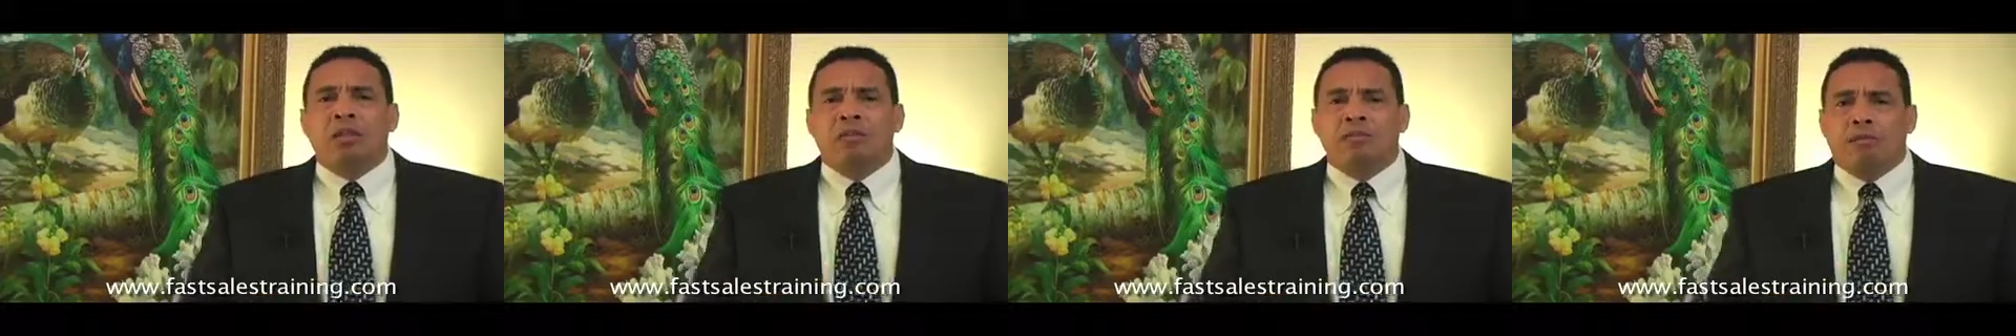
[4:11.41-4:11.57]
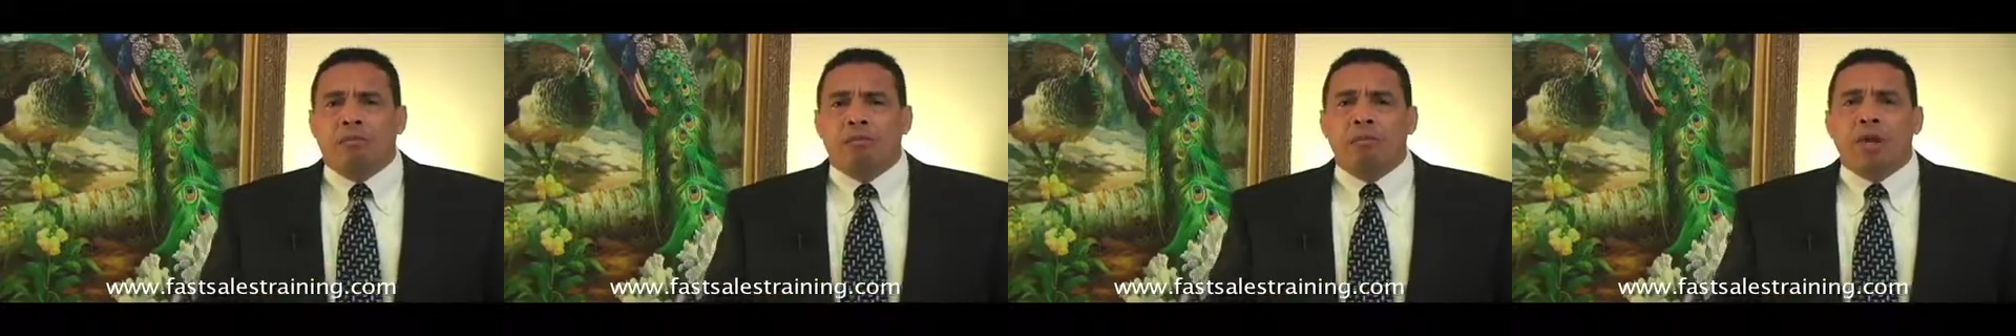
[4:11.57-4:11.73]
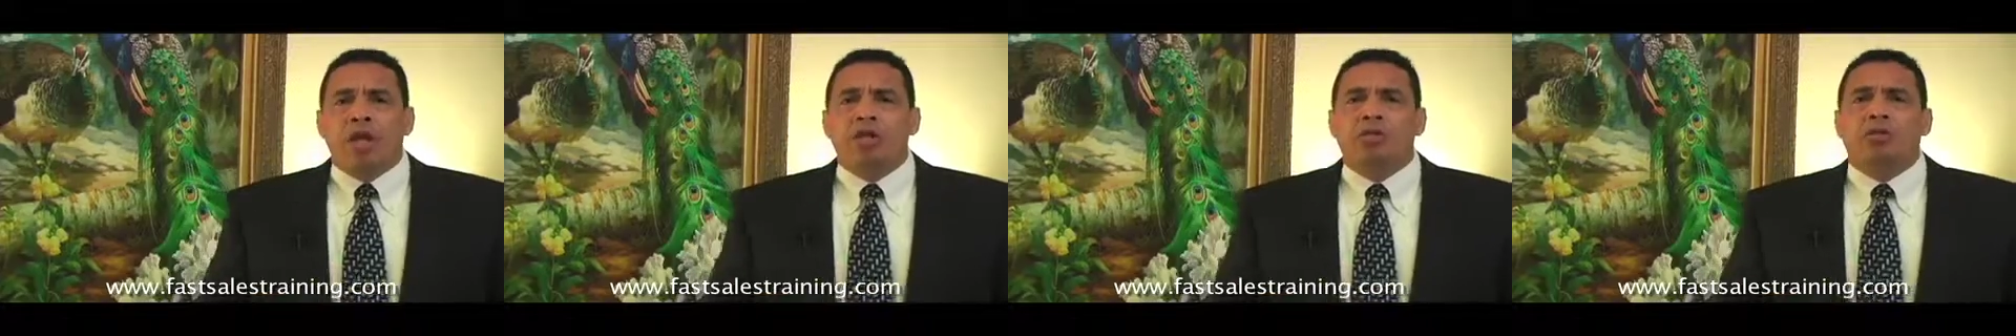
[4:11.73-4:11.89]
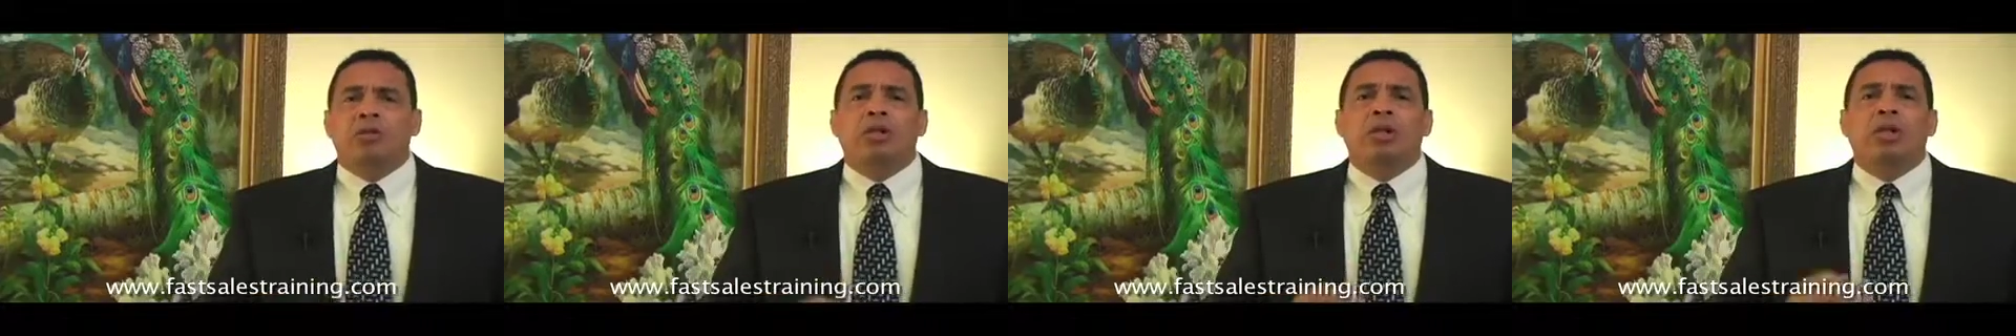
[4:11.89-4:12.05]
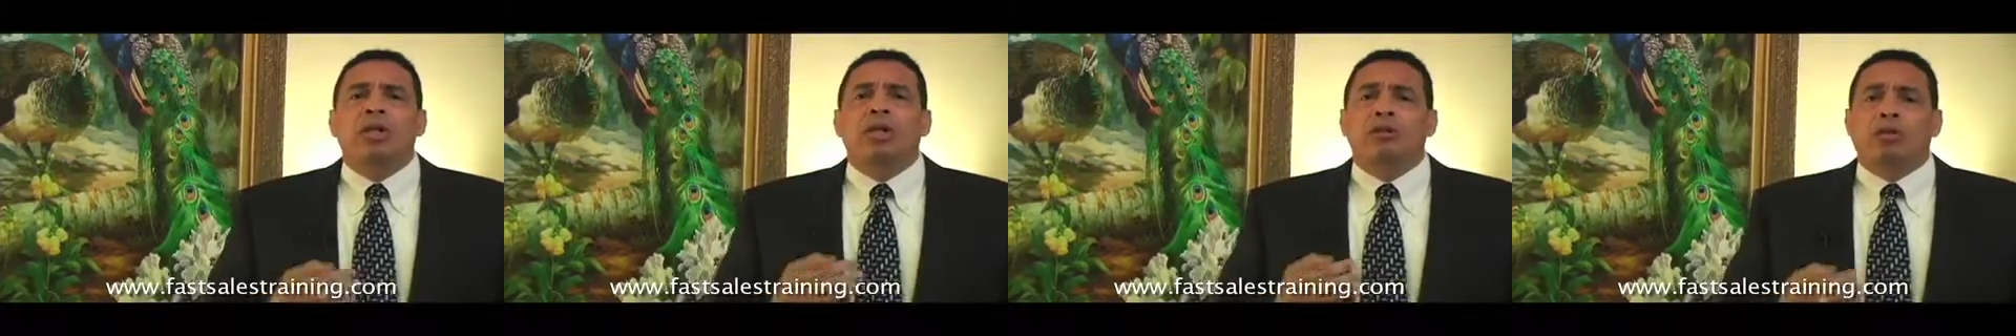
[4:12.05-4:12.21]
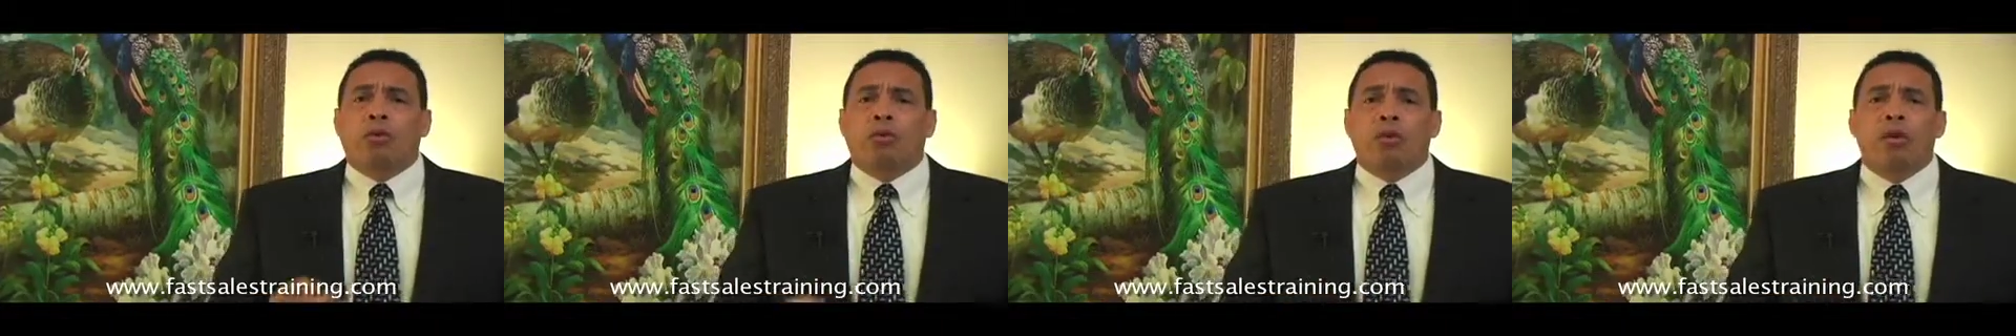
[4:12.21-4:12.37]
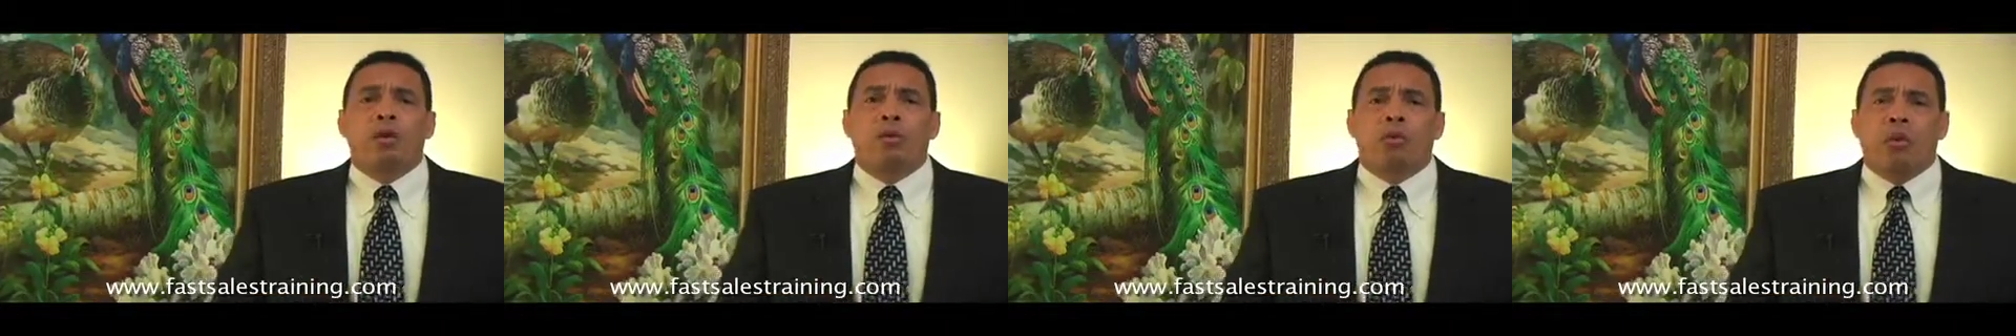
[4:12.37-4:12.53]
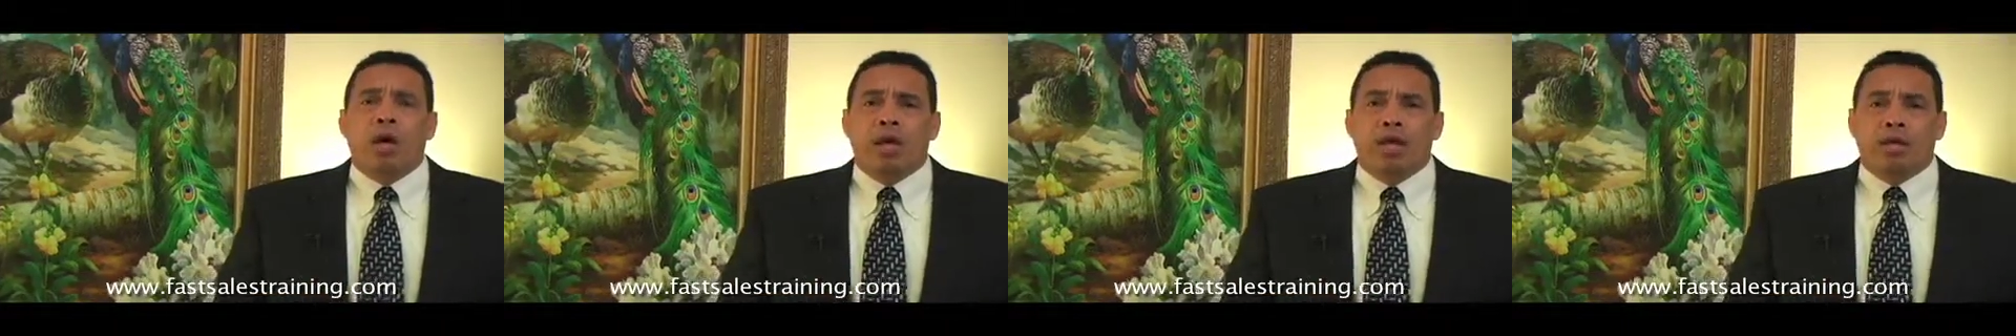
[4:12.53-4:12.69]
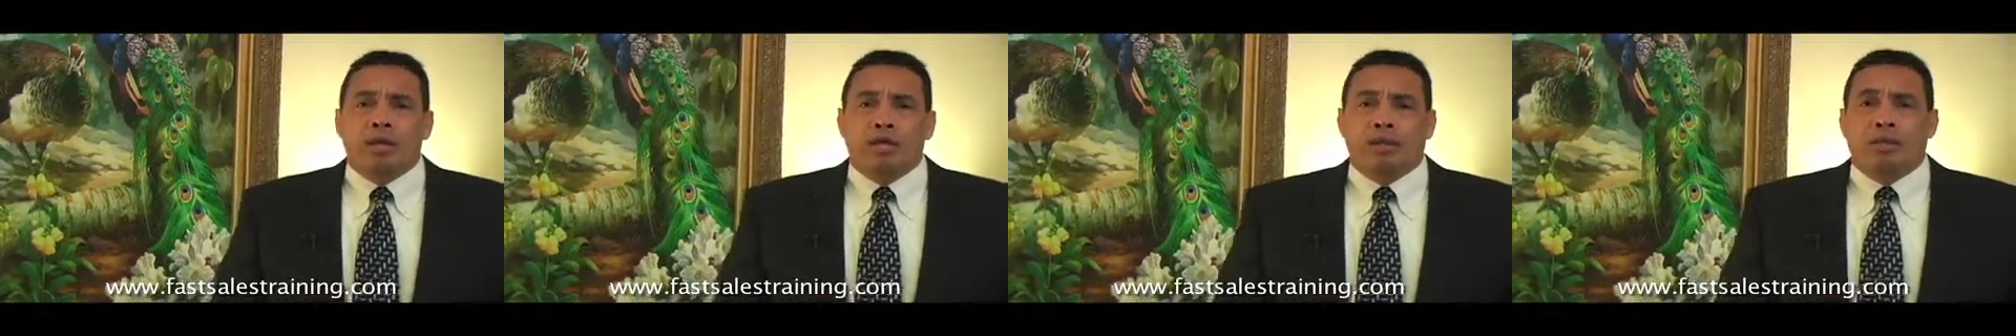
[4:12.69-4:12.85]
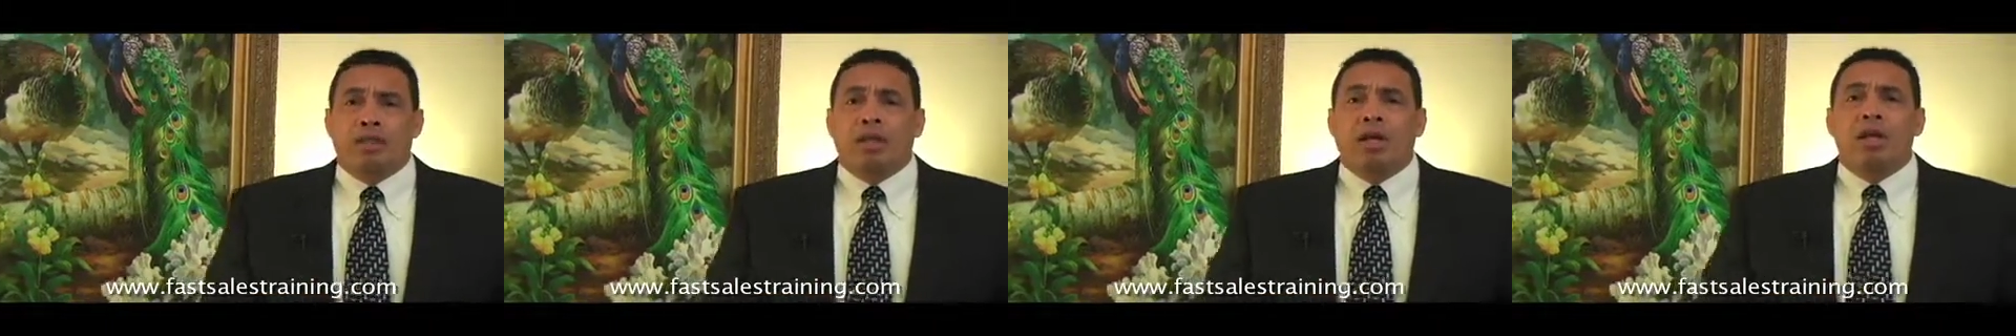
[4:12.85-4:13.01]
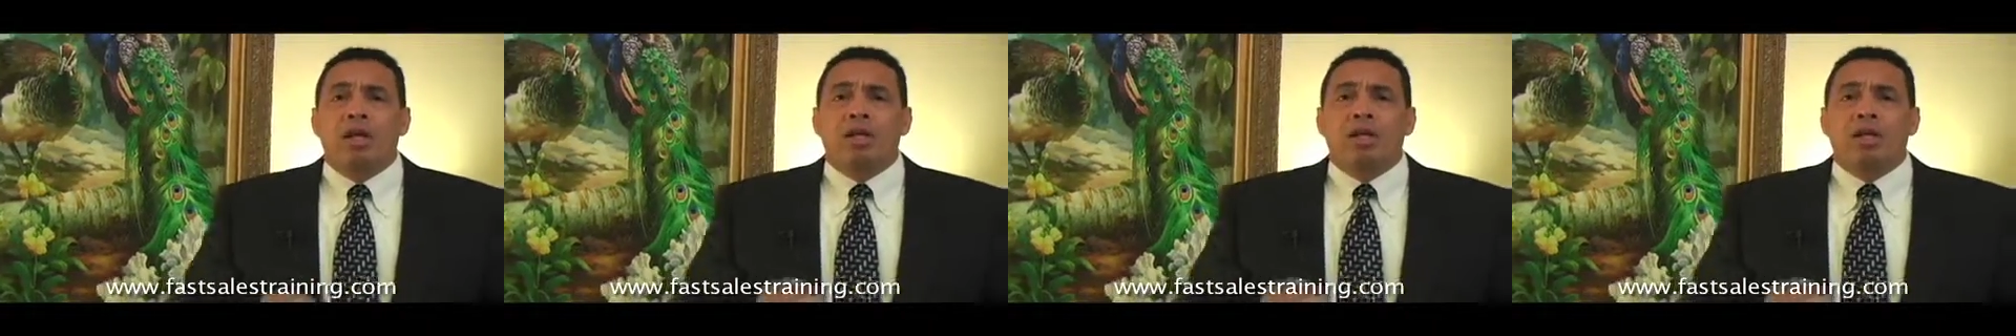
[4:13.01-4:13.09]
information in 3 ways.